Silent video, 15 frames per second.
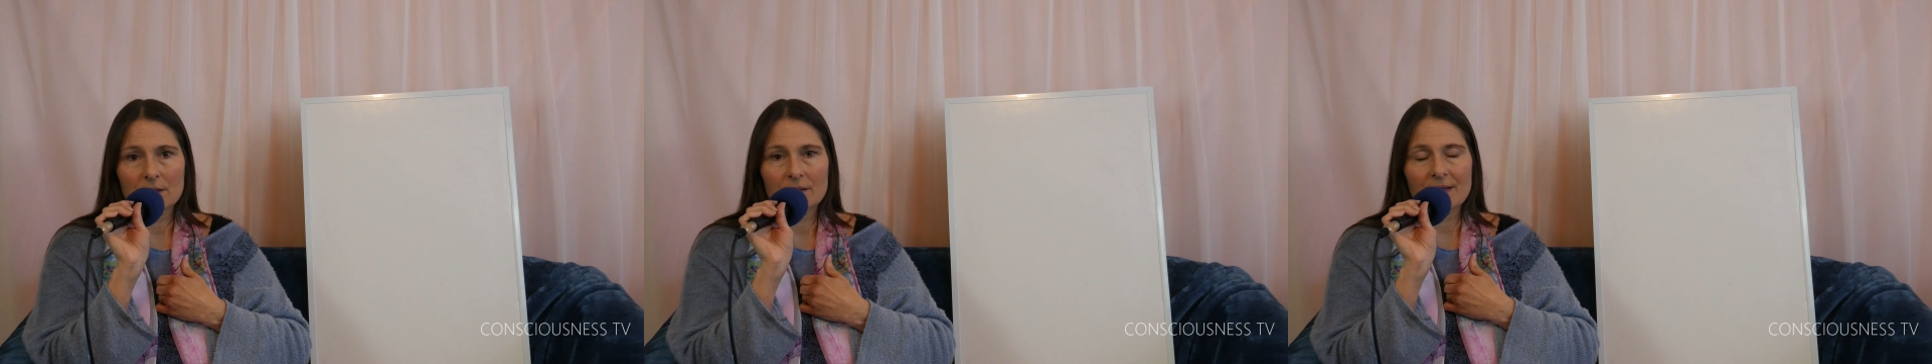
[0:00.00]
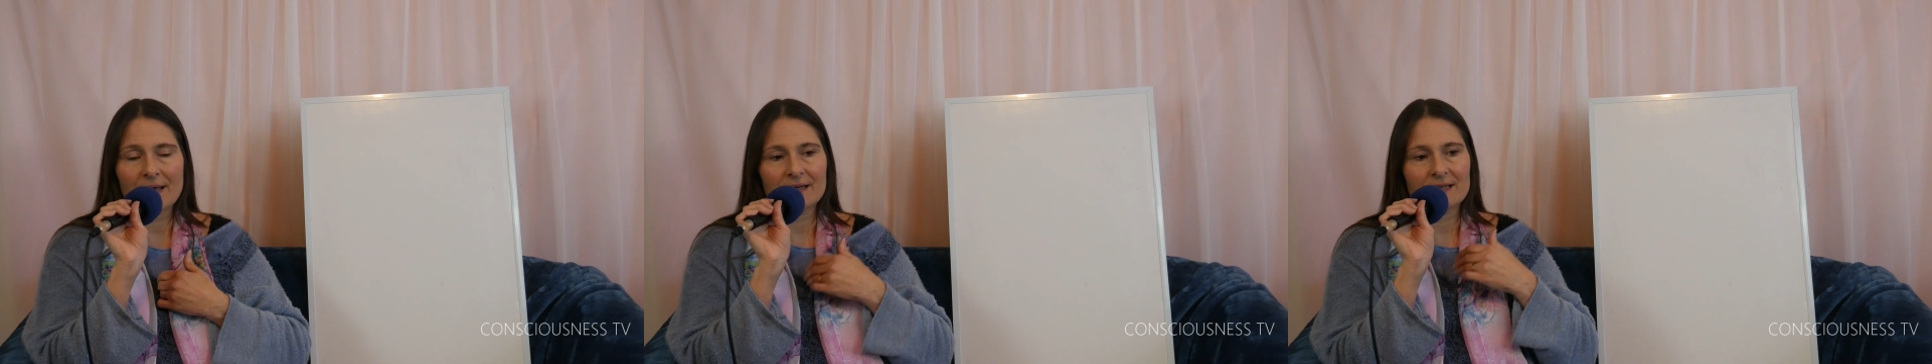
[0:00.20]

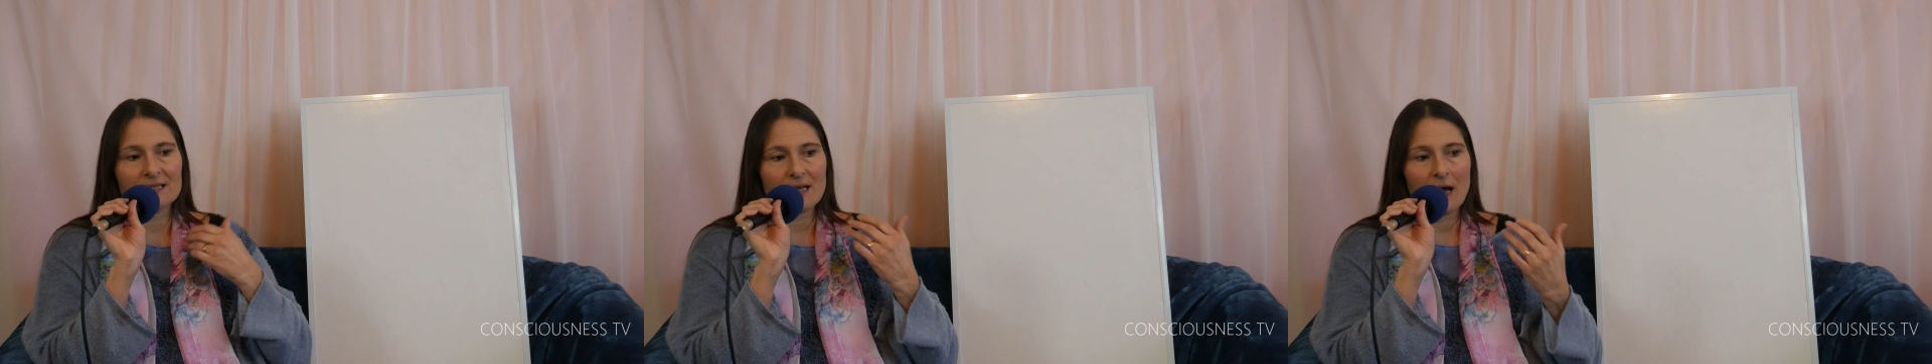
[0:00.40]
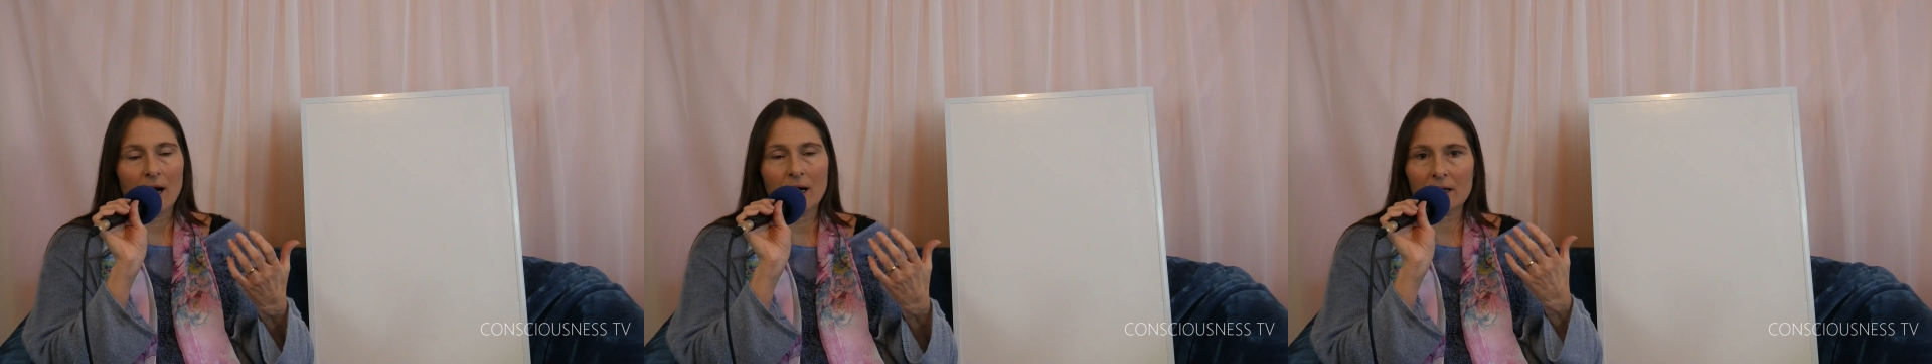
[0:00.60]
that
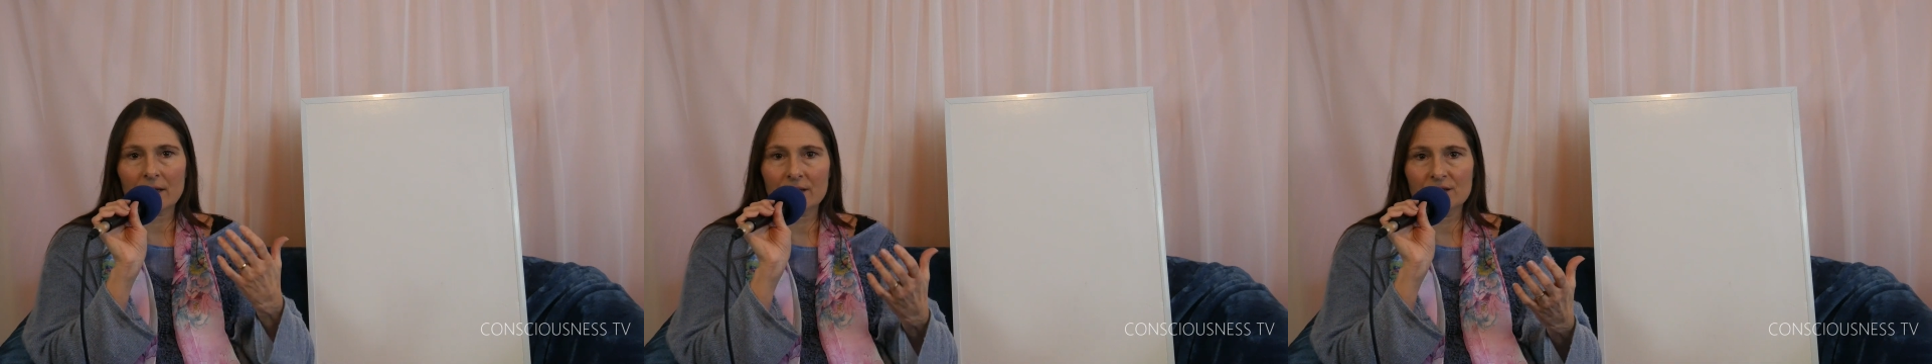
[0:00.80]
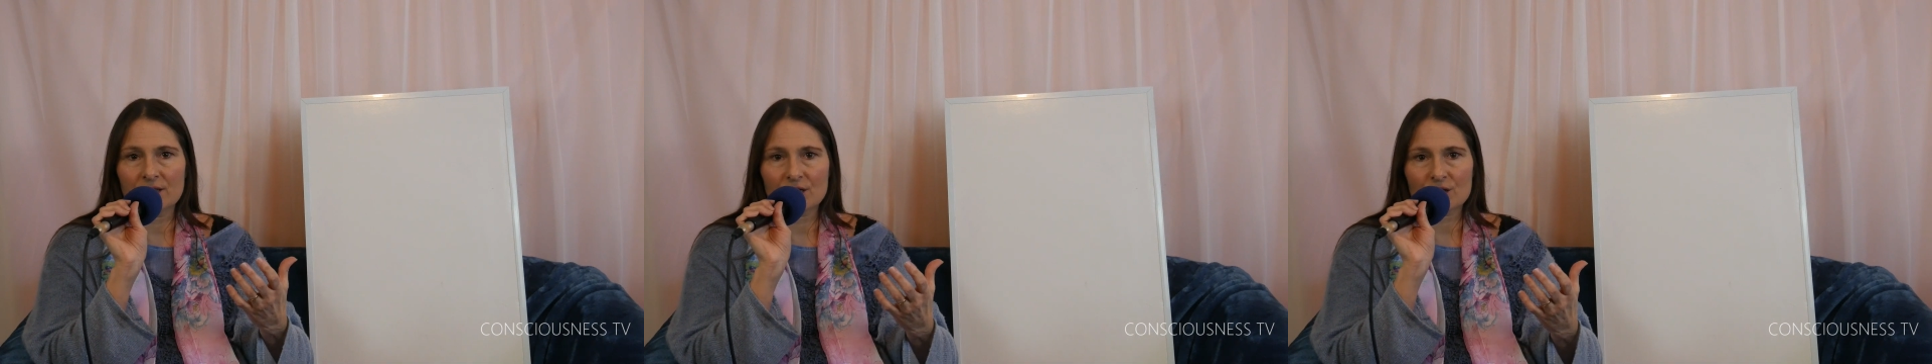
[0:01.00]
is
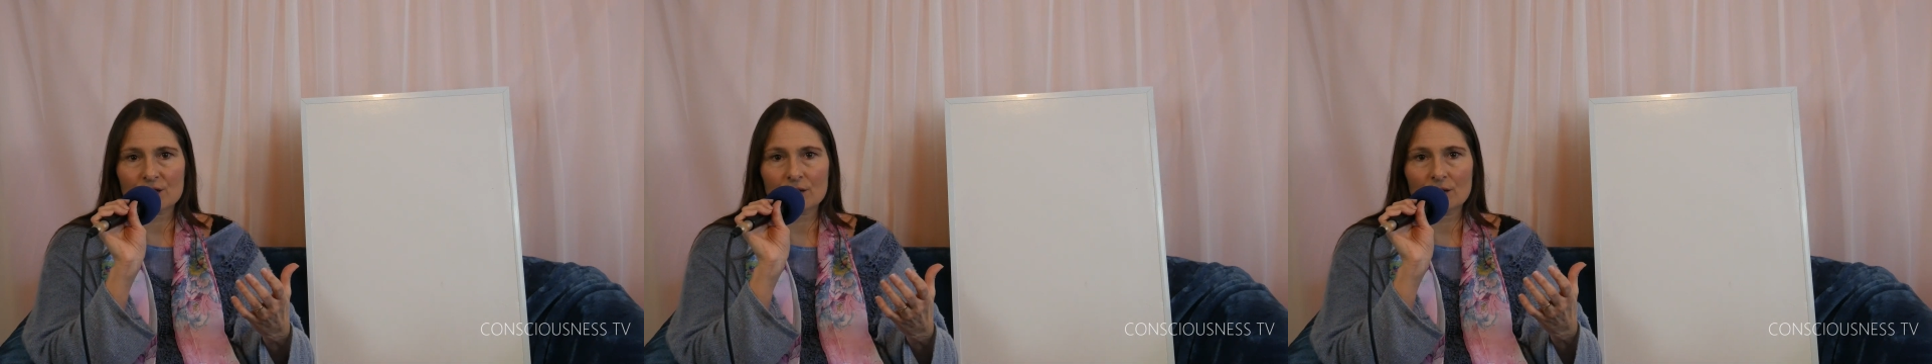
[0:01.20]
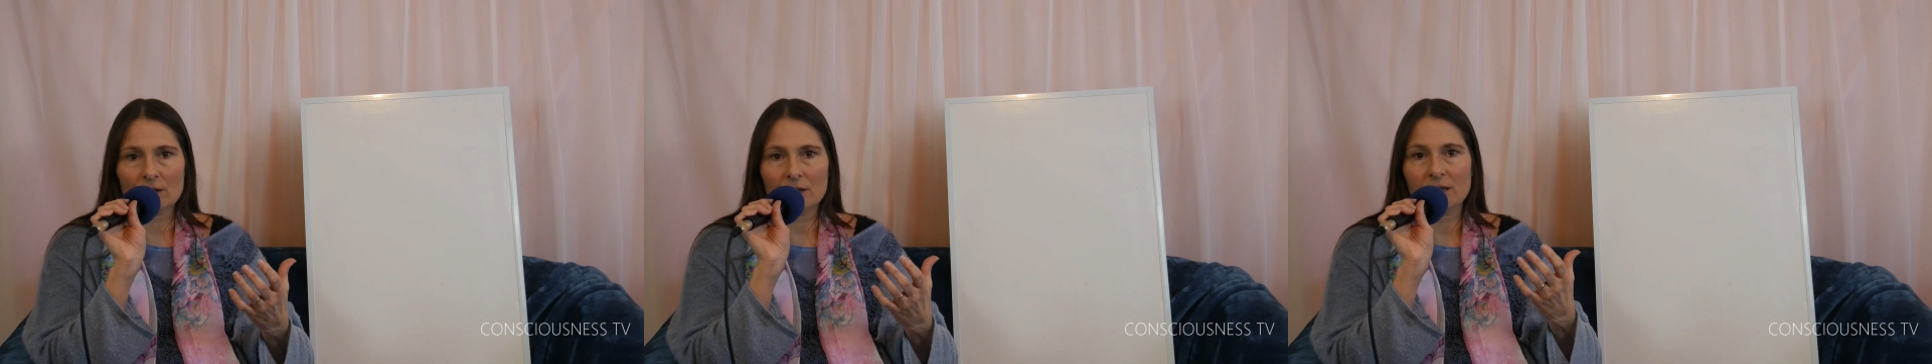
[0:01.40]

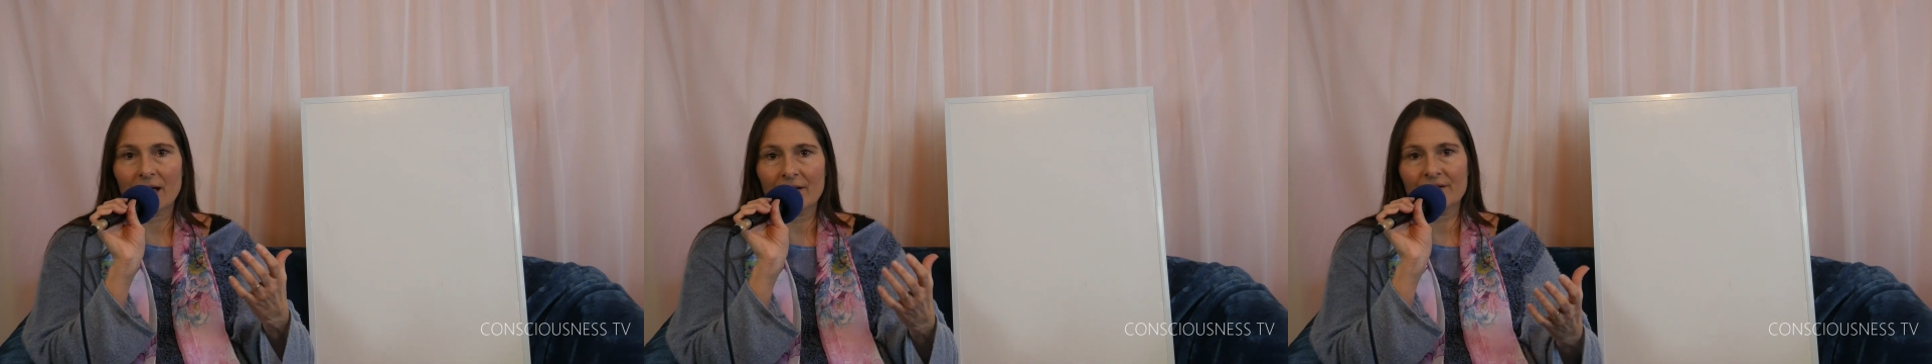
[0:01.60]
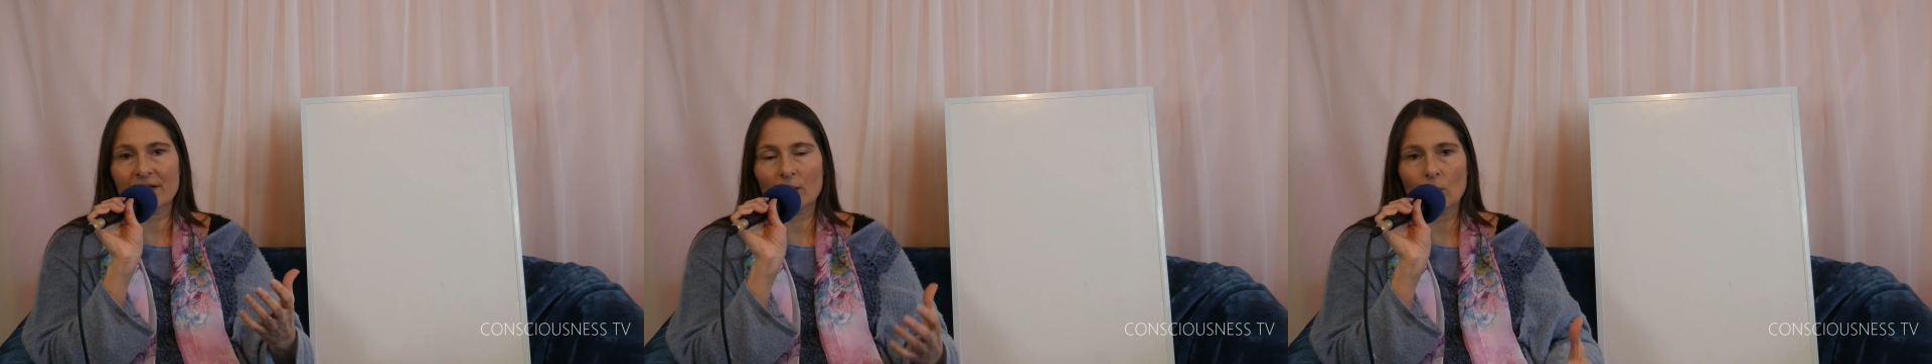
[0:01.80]
unconditional
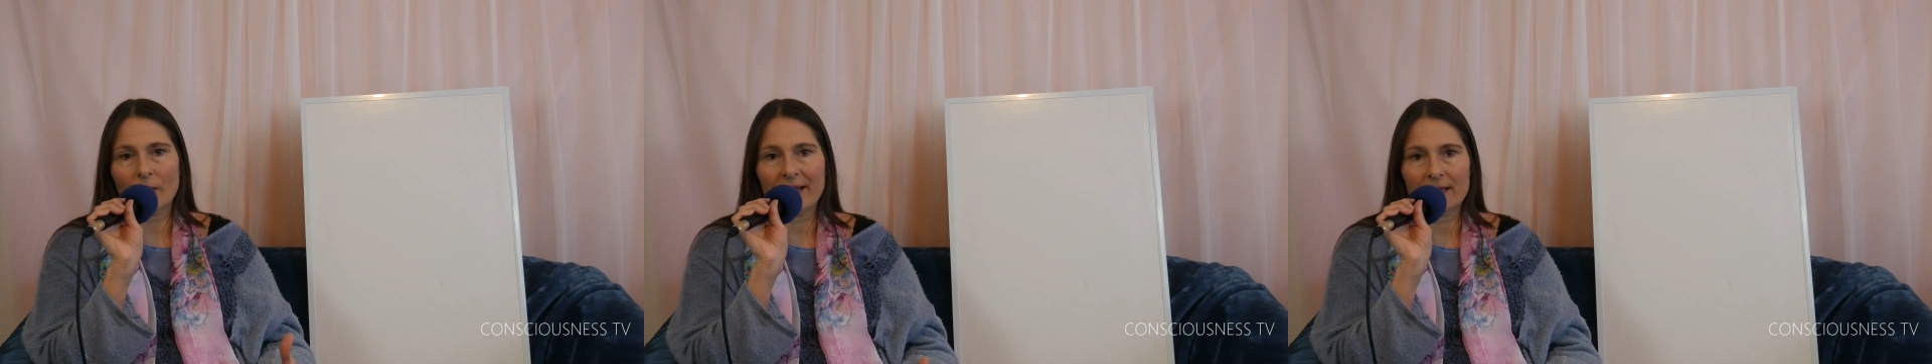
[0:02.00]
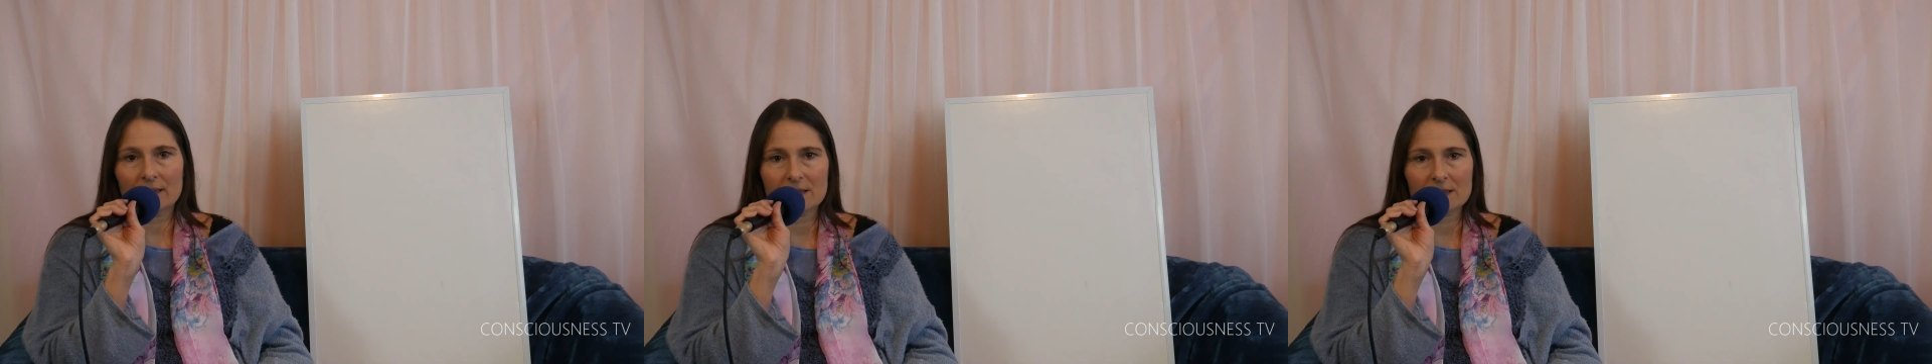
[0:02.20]
loving
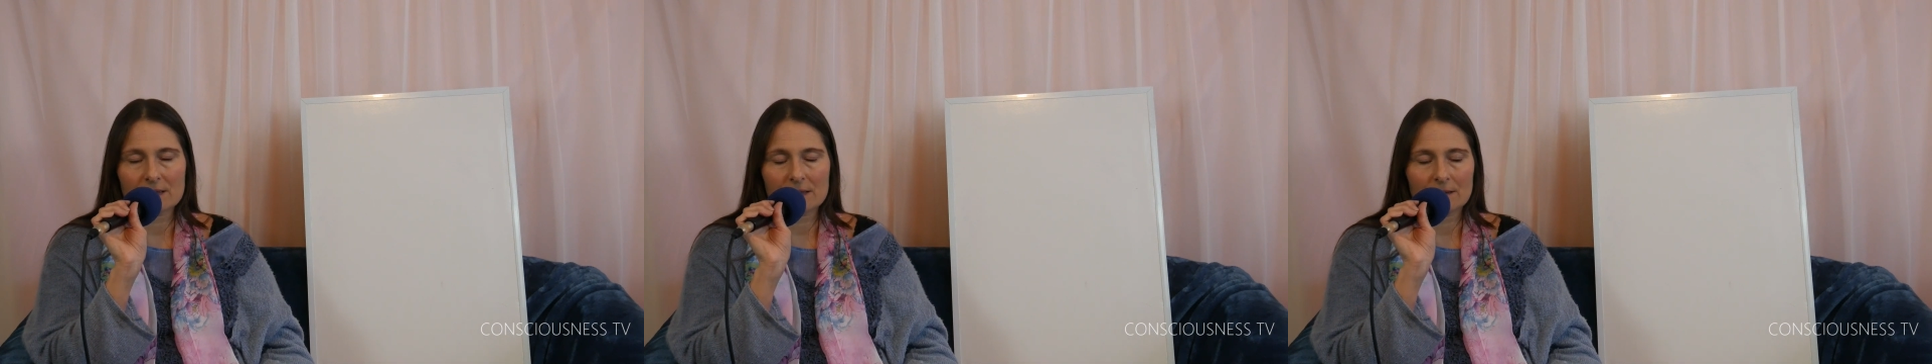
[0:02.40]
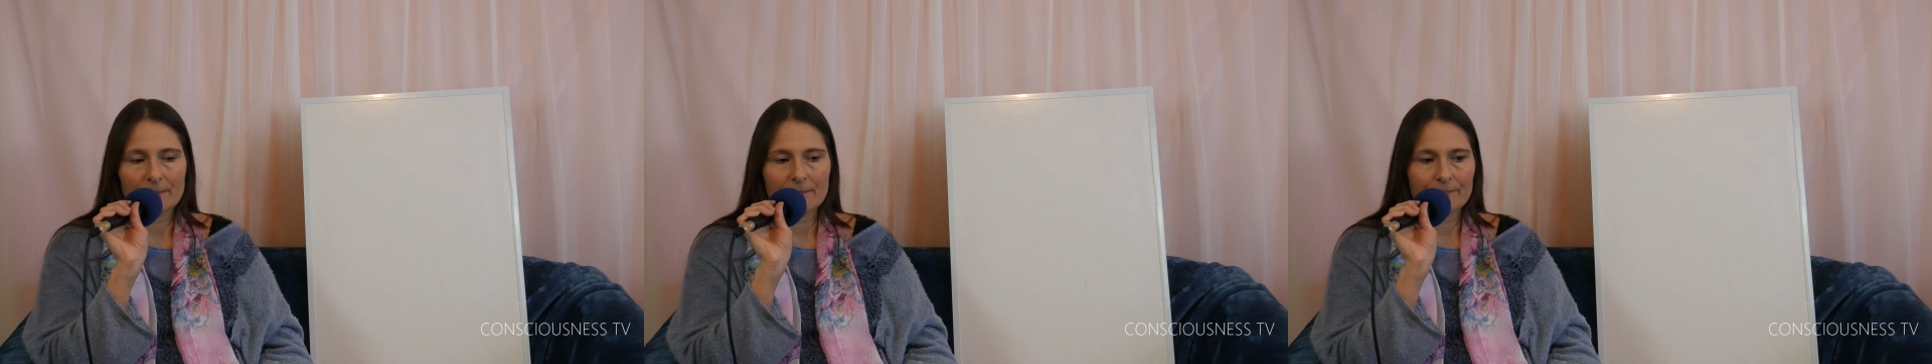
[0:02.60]
awareness,